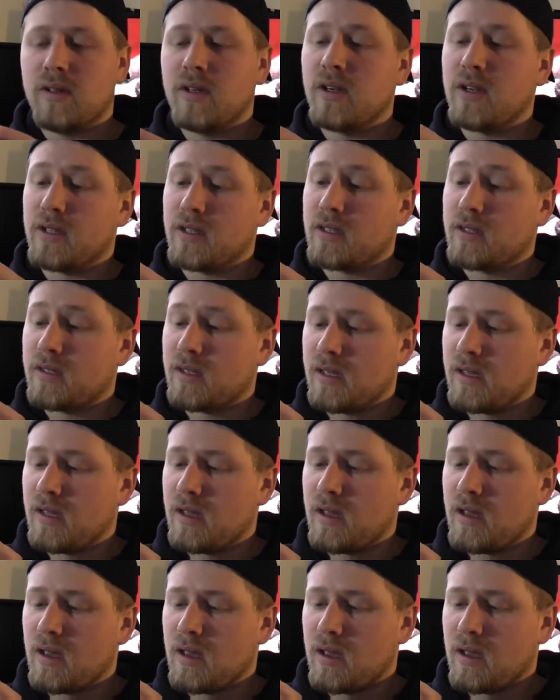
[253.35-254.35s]
You can
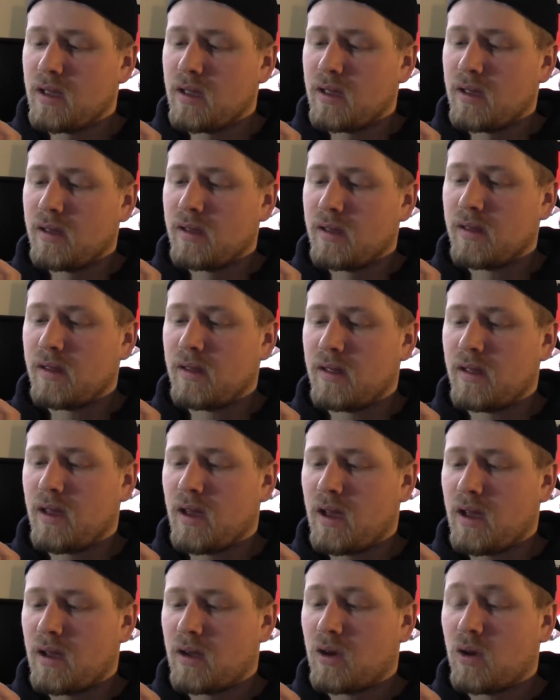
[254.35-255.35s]
see
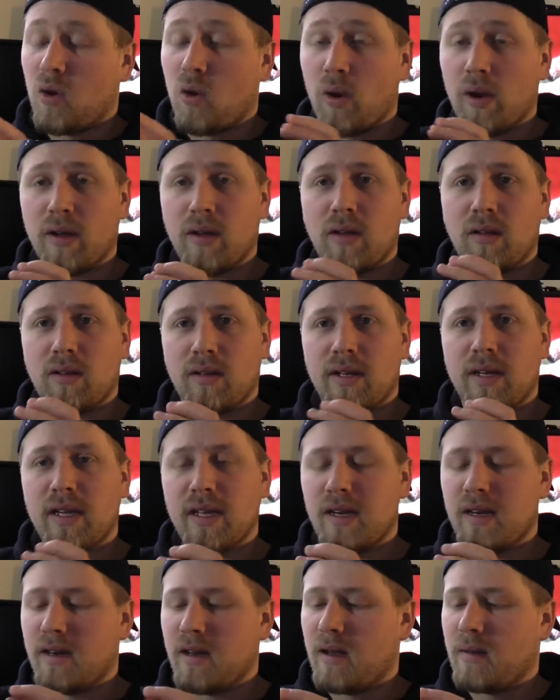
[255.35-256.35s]
the coil
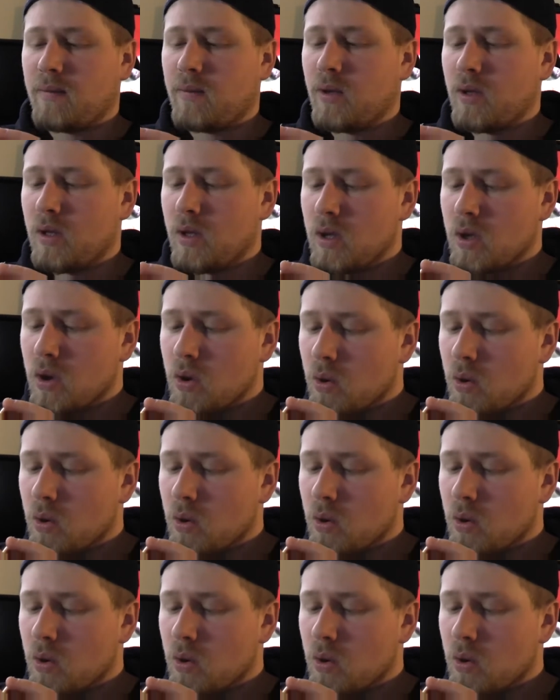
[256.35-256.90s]
heating up.